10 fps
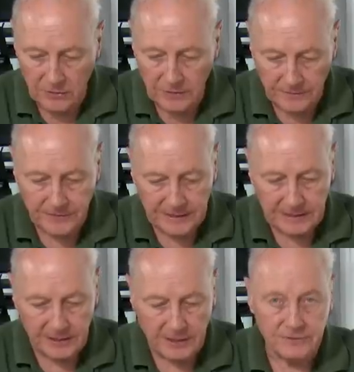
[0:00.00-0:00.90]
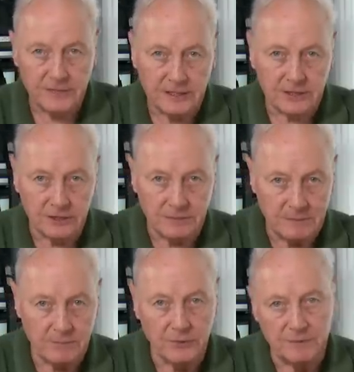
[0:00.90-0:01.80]
the fiddle yard there's going to be
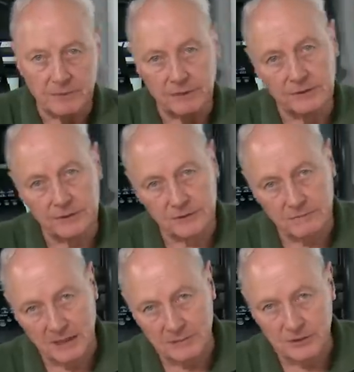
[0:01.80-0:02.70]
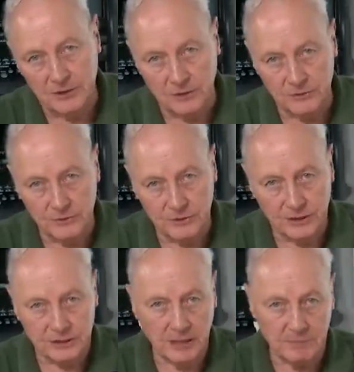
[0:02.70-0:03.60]
point motors and maybe solenoid
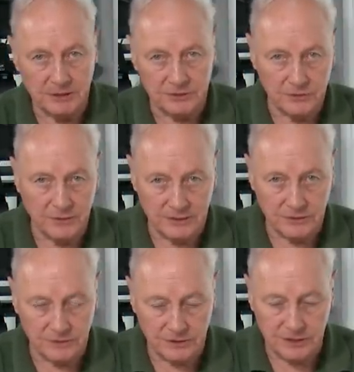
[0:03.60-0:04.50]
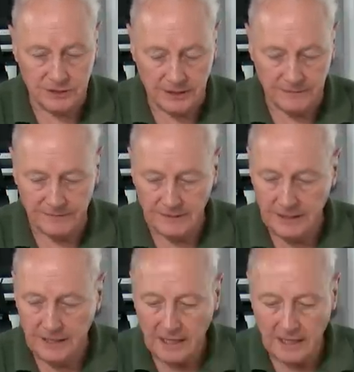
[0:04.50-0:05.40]
uncouplers and all that sort of stuff,
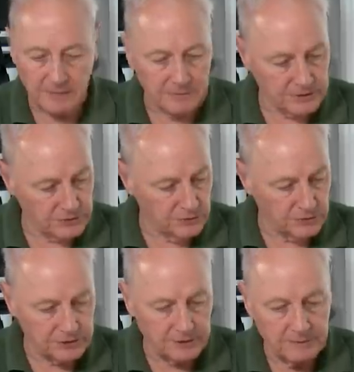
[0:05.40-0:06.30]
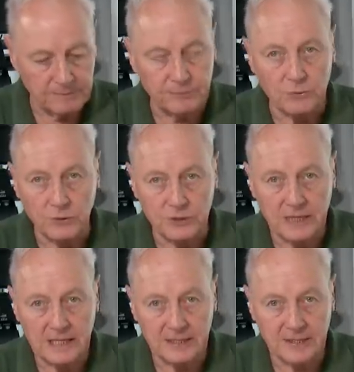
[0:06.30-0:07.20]
and of course broad
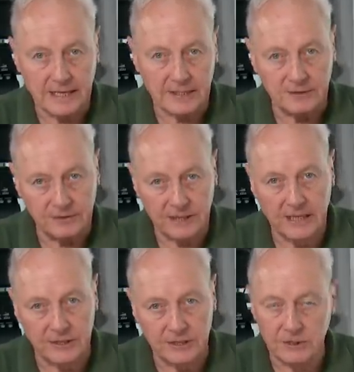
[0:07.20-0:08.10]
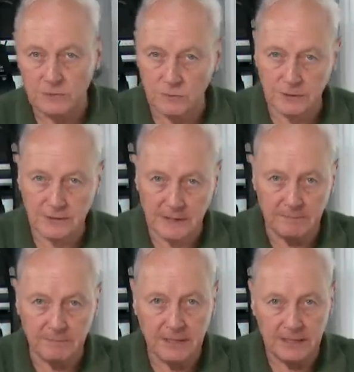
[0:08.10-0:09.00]
Celotex on the edges would
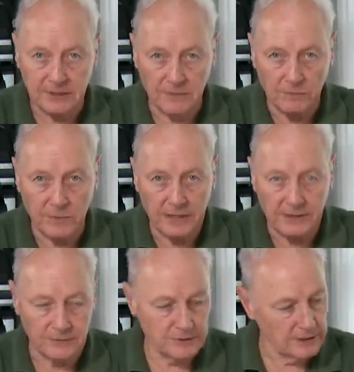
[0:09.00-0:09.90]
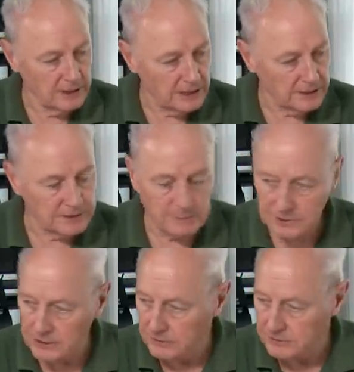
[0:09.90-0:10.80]
impede on where those items
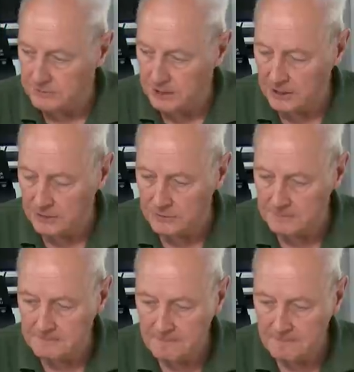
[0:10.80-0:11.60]
are going to go.